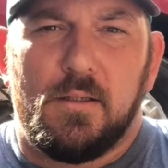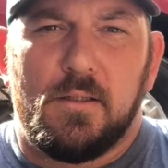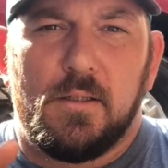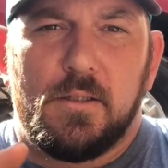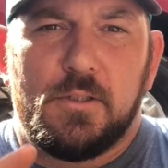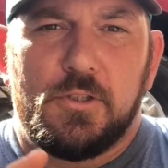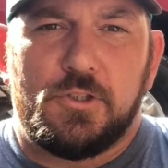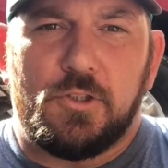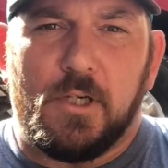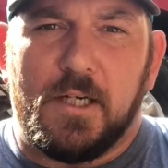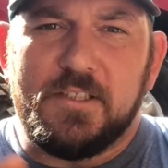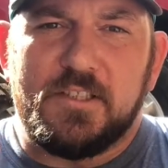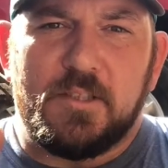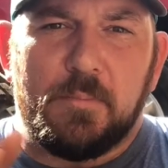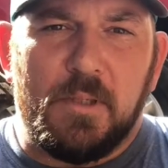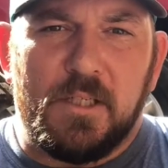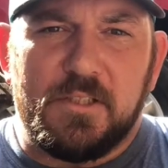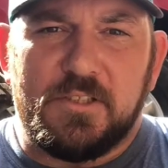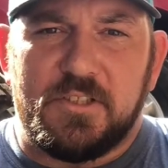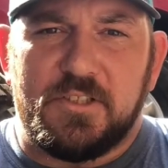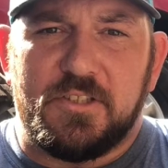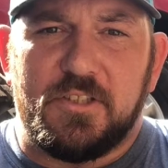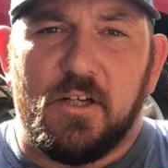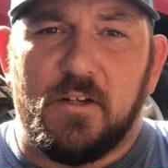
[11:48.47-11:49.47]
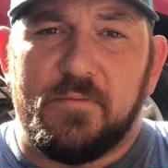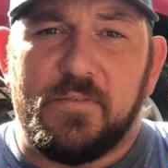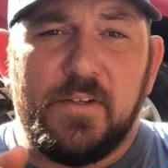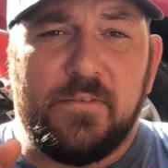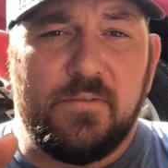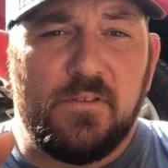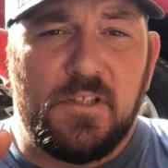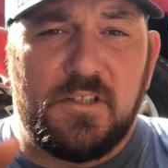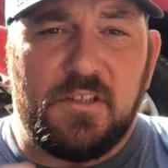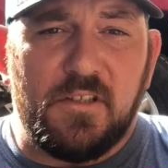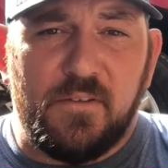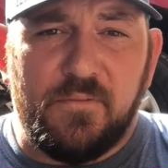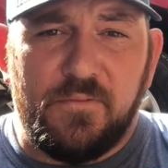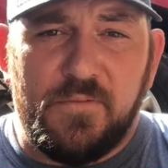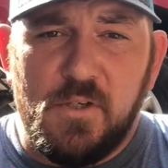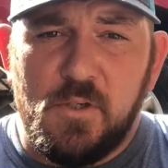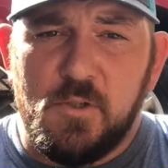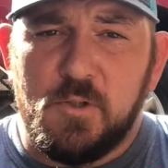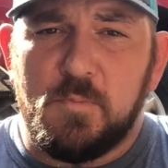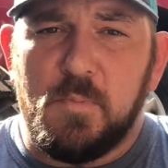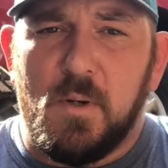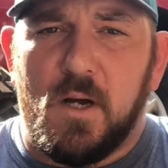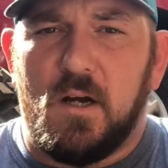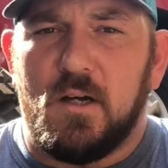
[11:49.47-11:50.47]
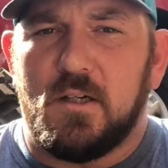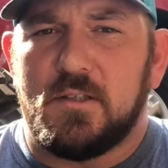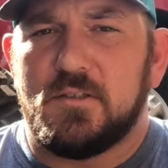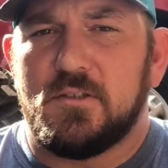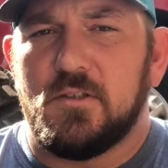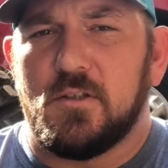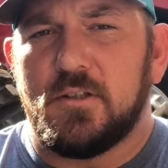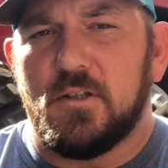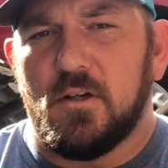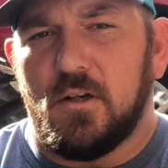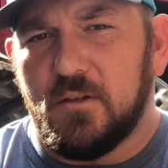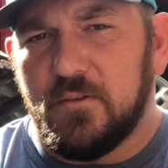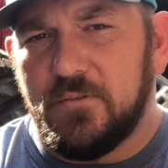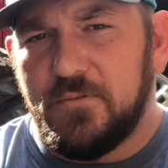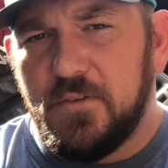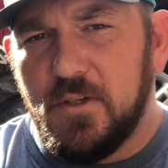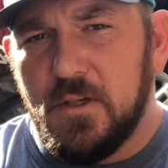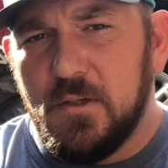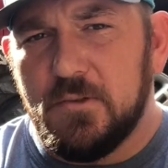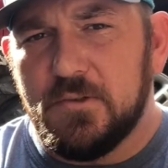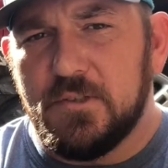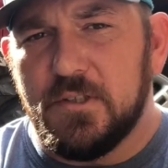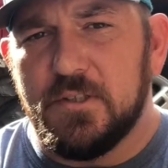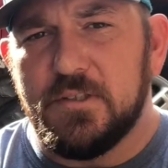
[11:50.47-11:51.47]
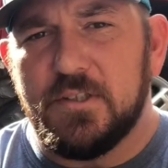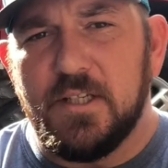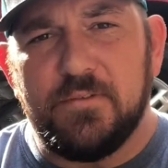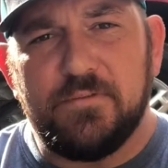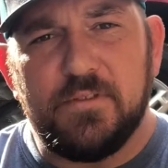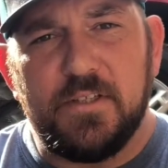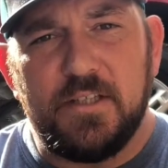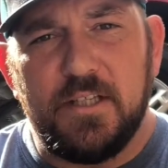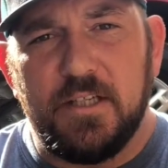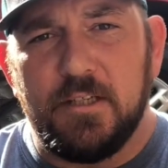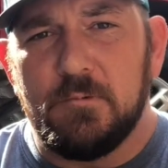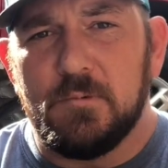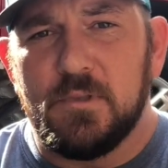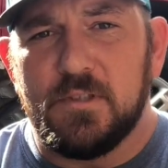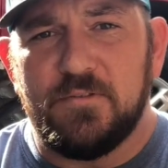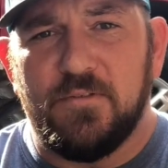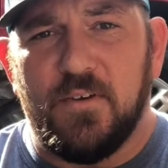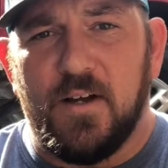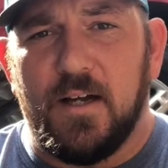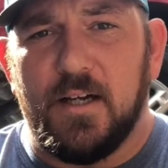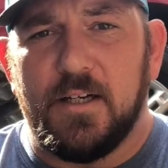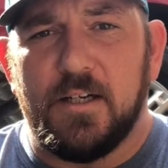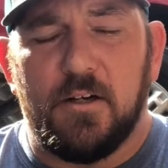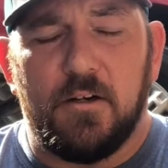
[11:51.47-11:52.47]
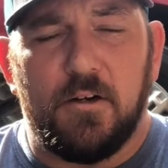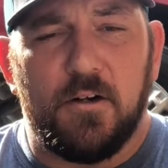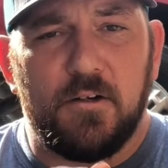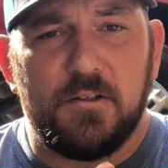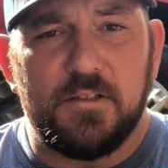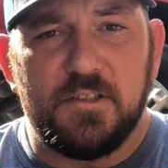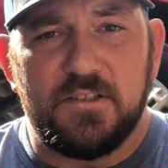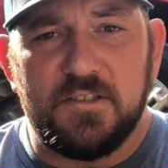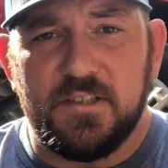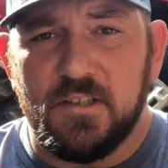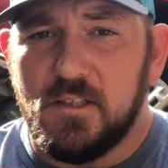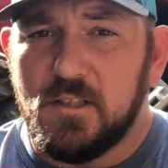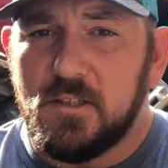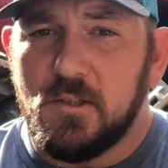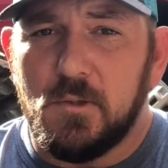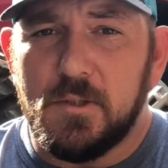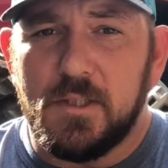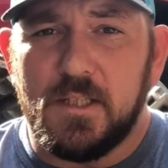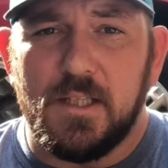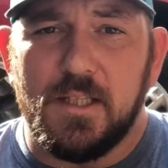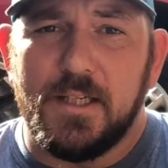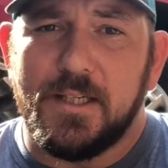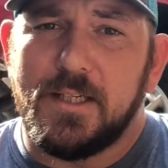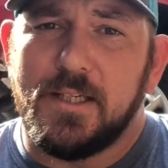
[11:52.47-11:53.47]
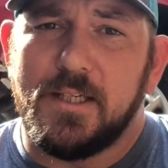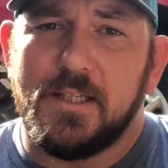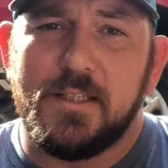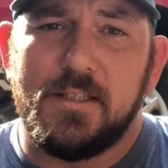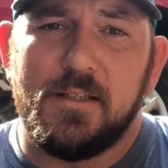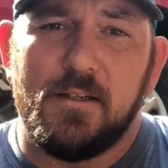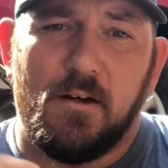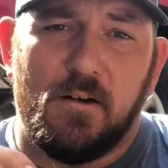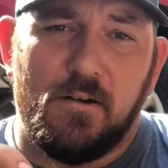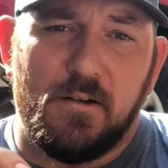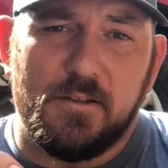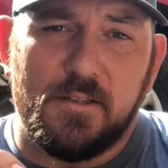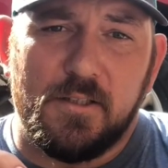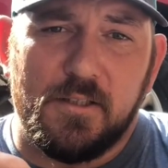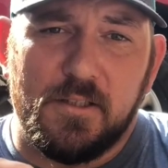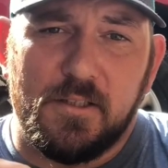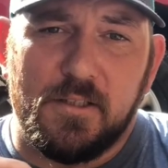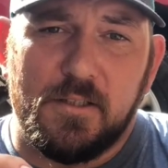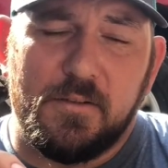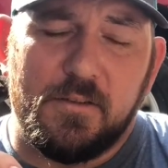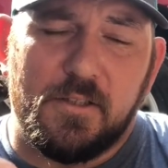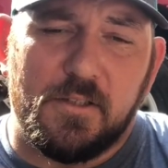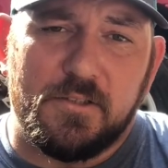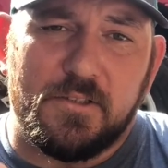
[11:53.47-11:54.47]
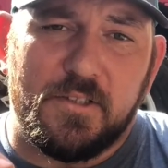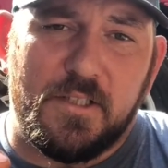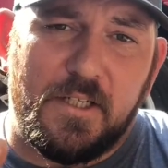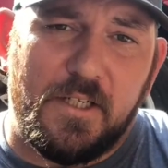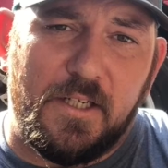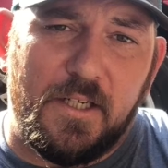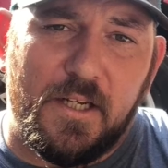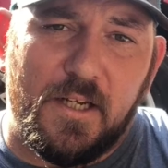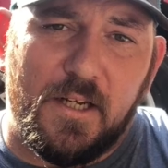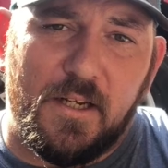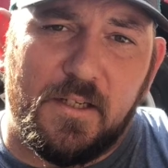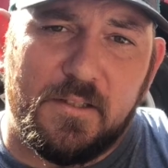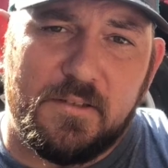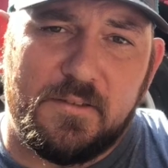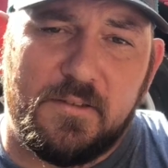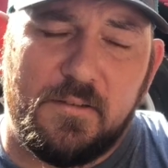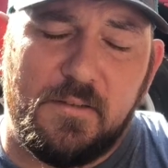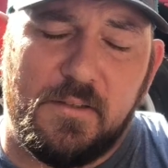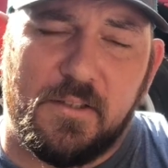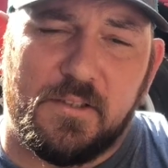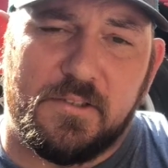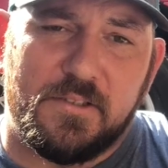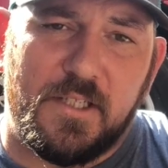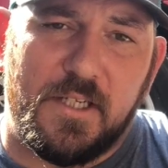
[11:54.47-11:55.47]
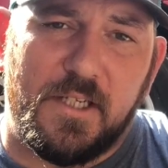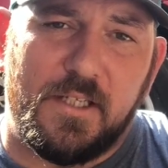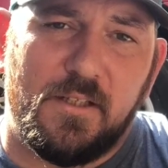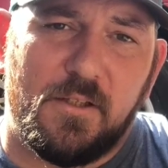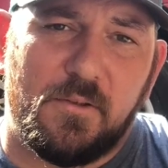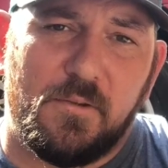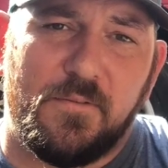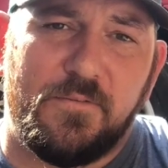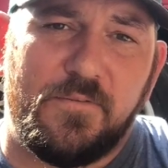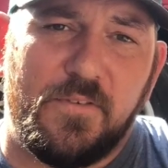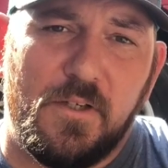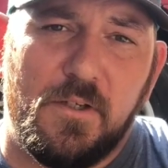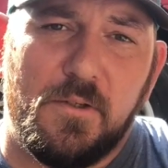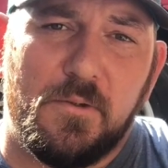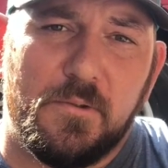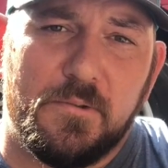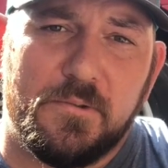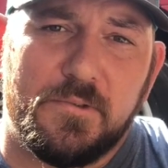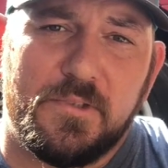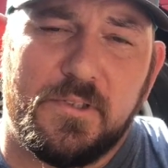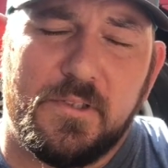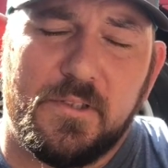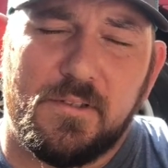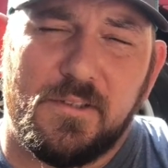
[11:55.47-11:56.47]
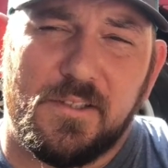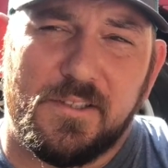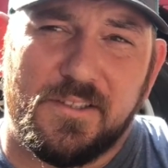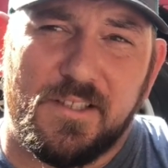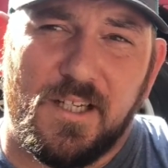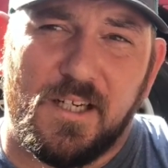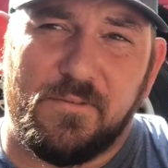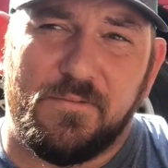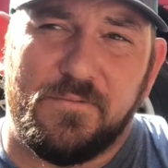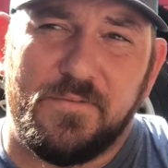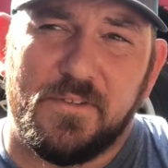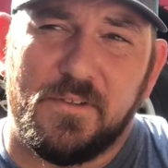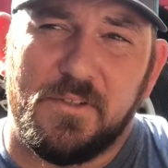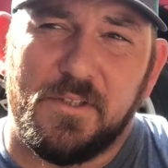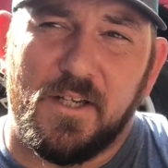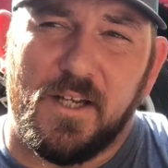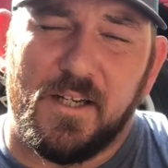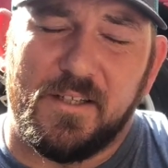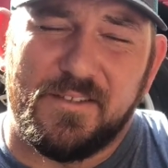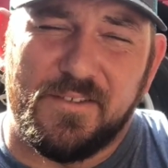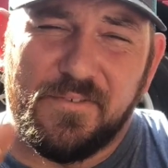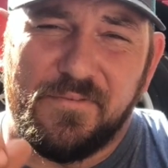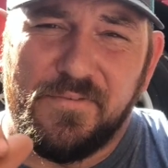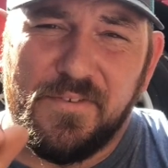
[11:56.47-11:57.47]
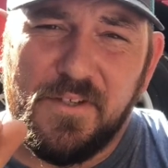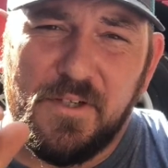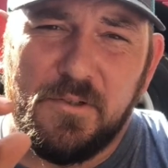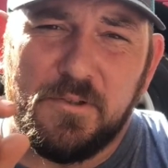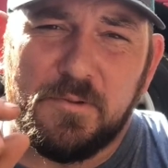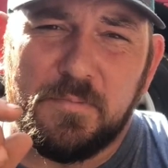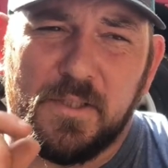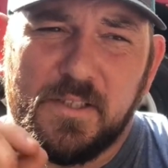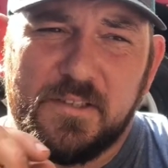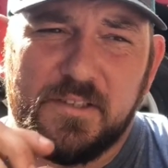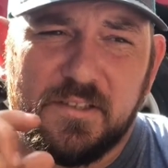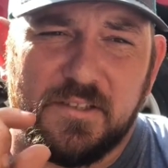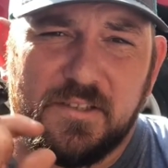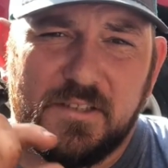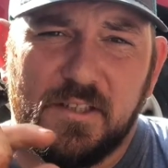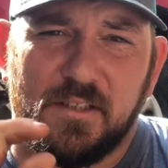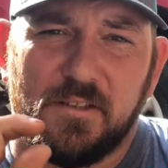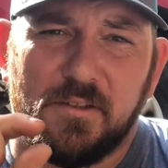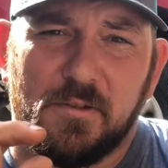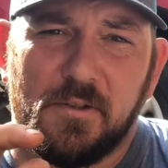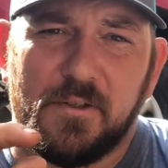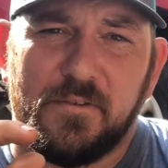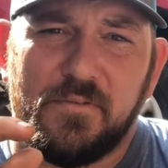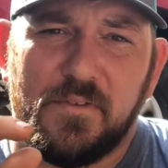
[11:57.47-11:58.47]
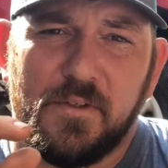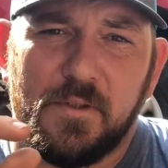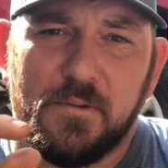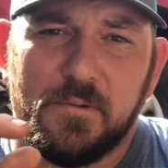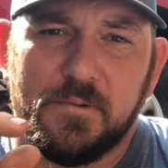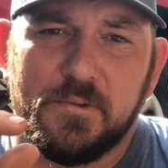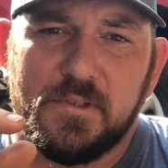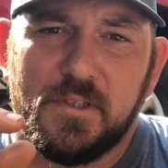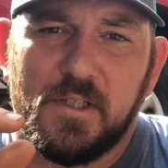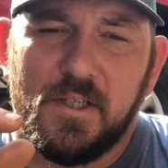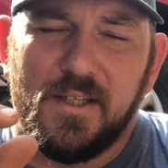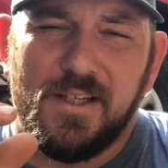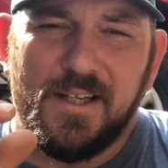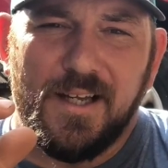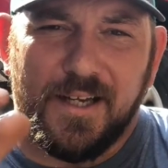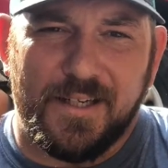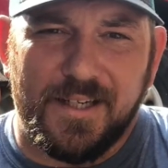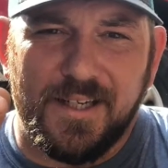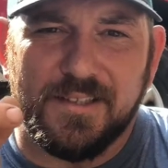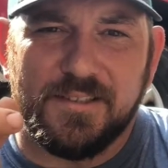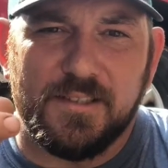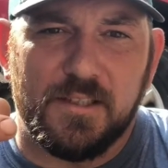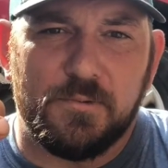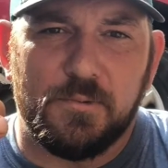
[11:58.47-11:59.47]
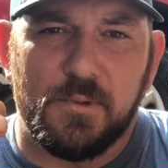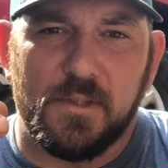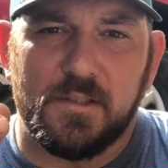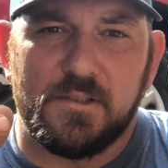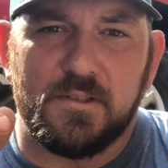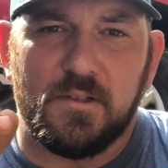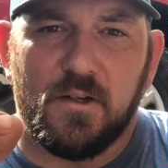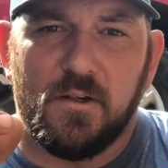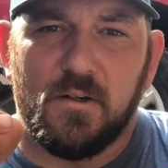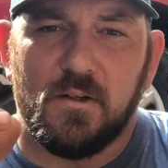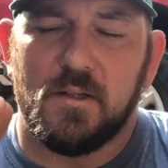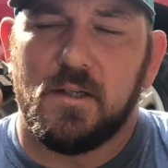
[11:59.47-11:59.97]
Traced a bunch of stuff. Even looked at the fuse box, looked at all the fuses. Everything was fine. Heard the solenoid clicking on the. There's a little fuse. It's not it's a fuse, but it's a solenoid fuse. I guess that's what it's called